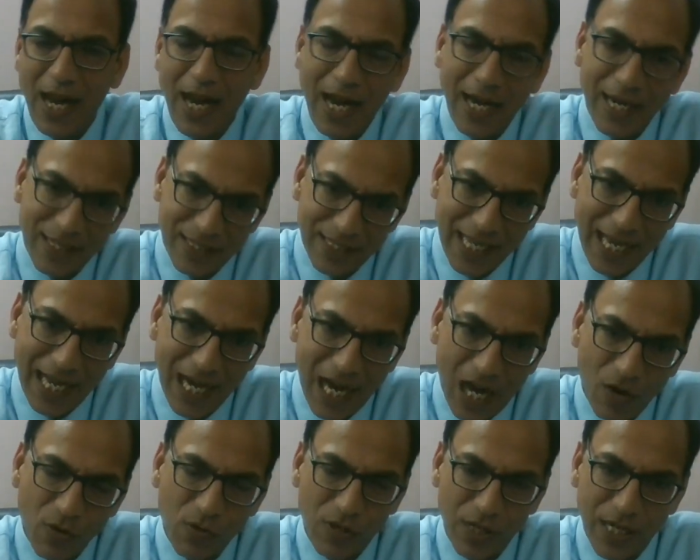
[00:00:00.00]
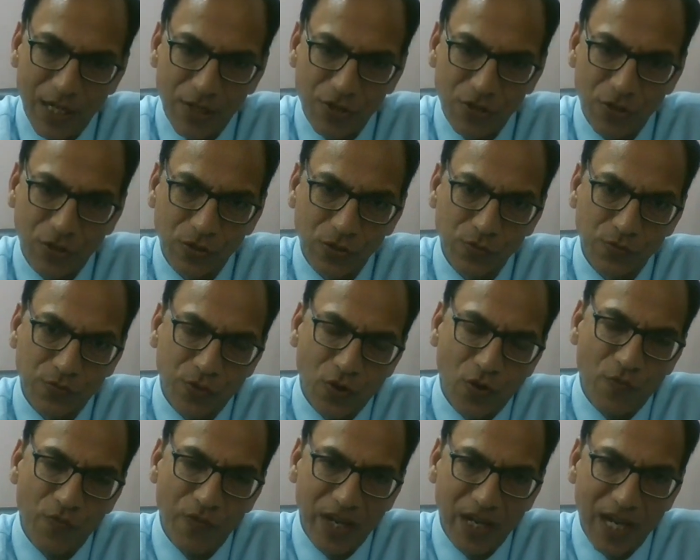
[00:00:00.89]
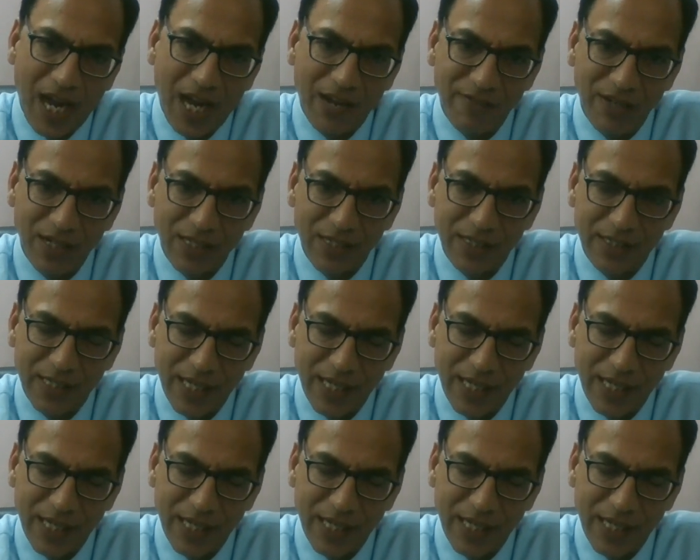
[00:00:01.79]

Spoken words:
and then outlet zone from where I will